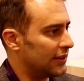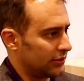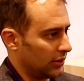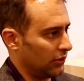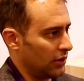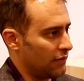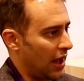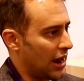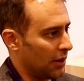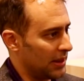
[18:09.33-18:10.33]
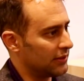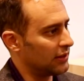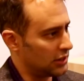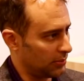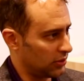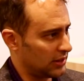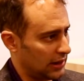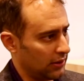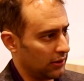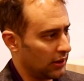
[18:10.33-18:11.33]
insular environments and to
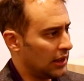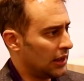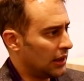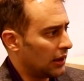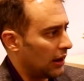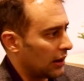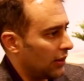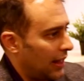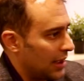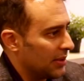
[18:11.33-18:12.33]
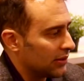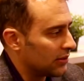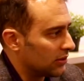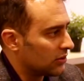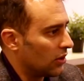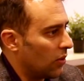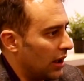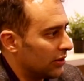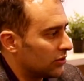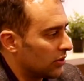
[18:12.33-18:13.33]
particular climates and so
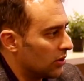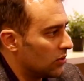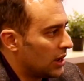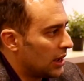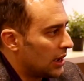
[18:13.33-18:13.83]
on. So,